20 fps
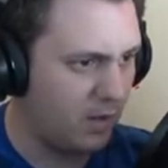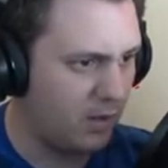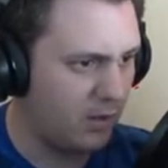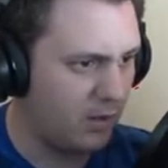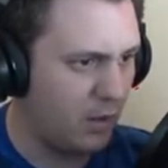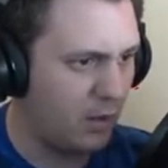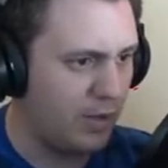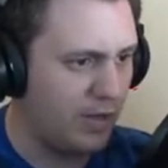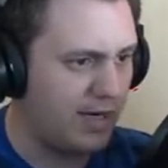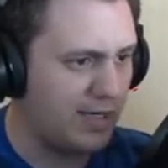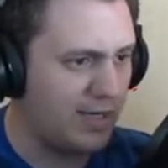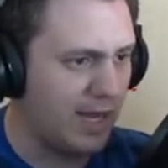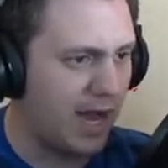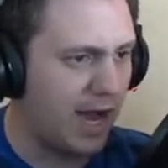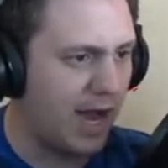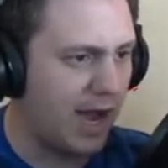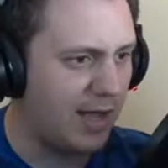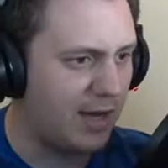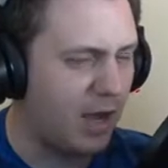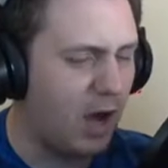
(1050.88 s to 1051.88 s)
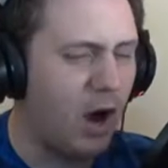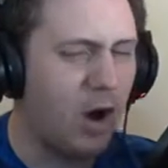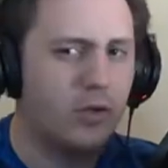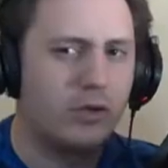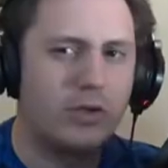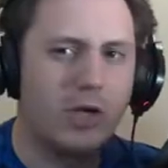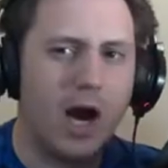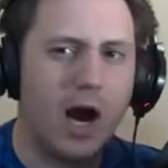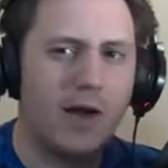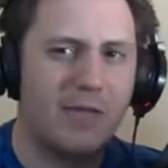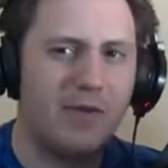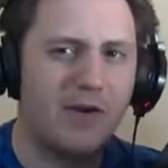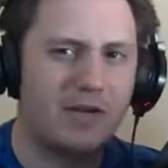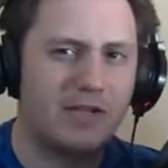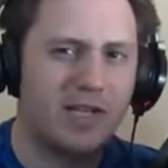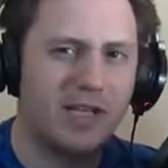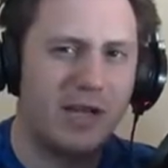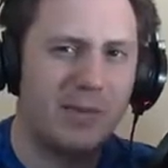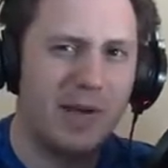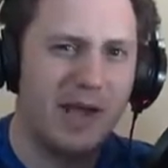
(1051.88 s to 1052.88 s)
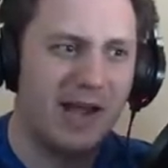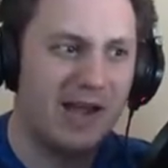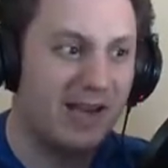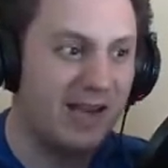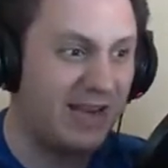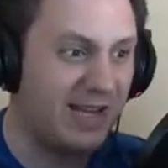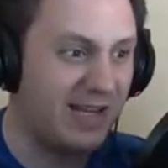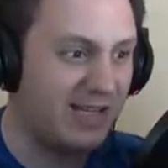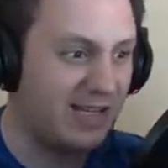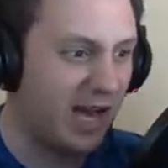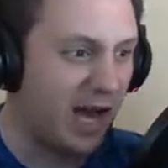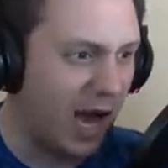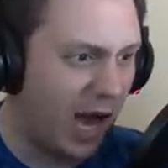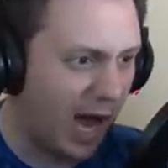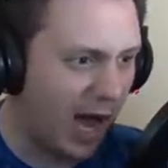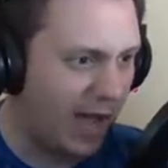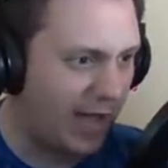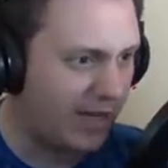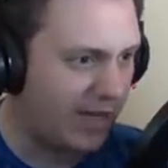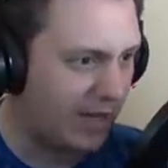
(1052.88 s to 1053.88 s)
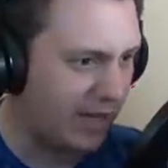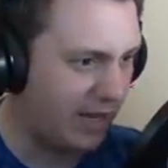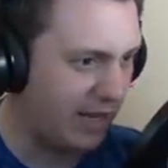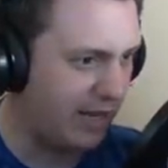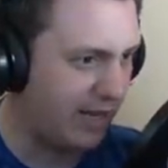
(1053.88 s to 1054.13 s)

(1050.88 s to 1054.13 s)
No need to hide. Oh god, there's gonna be a need to hide.